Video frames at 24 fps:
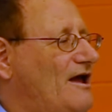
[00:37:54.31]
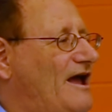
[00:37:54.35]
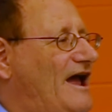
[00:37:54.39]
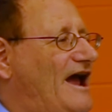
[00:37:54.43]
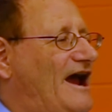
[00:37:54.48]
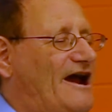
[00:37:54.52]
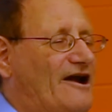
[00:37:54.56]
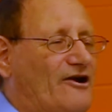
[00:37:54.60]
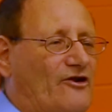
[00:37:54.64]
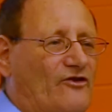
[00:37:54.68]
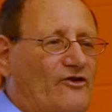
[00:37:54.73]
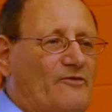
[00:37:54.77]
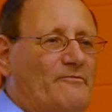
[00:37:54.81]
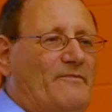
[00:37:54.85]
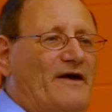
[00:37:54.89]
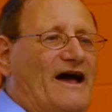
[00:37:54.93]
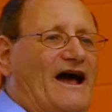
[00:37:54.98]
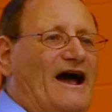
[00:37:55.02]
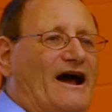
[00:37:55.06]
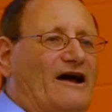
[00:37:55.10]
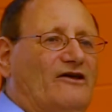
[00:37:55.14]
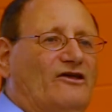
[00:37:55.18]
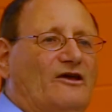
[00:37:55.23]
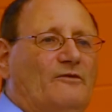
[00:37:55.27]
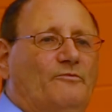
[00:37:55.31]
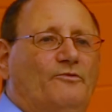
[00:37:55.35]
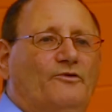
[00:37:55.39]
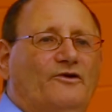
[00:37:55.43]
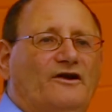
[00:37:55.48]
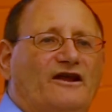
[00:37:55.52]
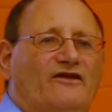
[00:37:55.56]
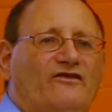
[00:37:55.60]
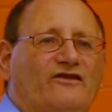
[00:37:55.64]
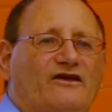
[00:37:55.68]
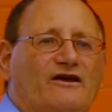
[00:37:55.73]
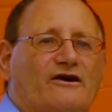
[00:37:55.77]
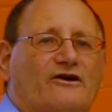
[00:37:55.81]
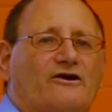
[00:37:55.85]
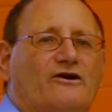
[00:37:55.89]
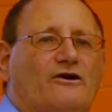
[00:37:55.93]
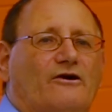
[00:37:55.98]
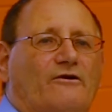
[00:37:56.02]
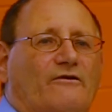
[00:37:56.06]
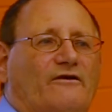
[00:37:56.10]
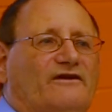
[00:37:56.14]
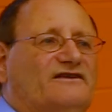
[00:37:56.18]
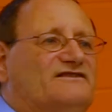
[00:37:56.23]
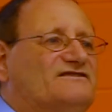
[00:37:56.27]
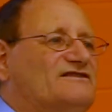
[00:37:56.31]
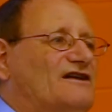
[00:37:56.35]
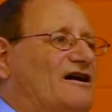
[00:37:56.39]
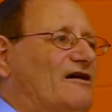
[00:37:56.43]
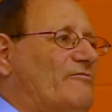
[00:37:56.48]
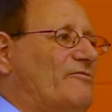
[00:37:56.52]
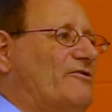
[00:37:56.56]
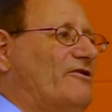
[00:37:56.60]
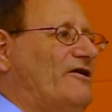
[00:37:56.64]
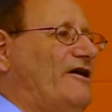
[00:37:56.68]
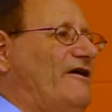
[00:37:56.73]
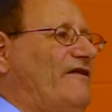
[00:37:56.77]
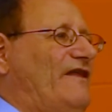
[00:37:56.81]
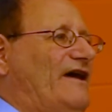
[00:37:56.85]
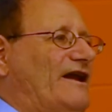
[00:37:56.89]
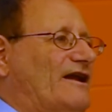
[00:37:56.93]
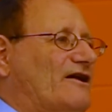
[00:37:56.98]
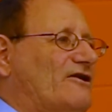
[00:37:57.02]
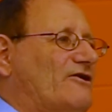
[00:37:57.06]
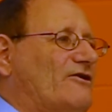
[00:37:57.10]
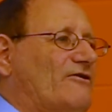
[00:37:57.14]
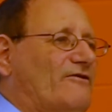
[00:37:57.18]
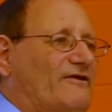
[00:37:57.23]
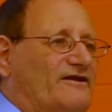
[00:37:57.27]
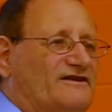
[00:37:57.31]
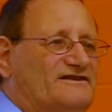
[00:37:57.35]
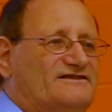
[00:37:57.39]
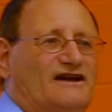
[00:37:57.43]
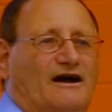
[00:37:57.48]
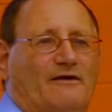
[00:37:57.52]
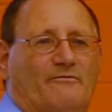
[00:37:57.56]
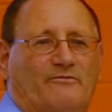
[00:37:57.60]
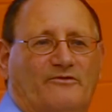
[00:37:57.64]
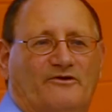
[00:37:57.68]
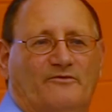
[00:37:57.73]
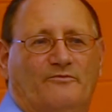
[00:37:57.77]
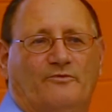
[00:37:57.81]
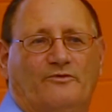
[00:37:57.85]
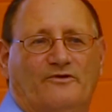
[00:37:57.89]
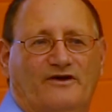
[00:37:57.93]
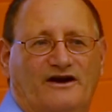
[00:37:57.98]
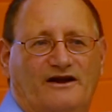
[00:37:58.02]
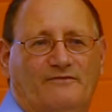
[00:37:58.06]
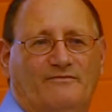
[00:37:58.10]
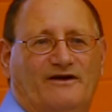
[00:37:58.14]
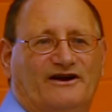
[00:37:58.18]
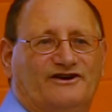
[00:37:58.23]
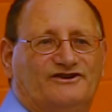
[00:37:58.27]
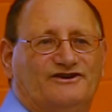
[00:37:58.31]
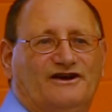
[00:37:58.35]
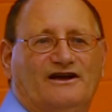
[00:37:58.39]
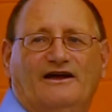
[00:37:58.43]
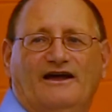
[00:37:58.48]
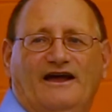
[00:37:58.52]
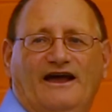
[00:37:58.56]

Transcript: And on the back, they put in the occurrence number, and that occurrence number pretty much,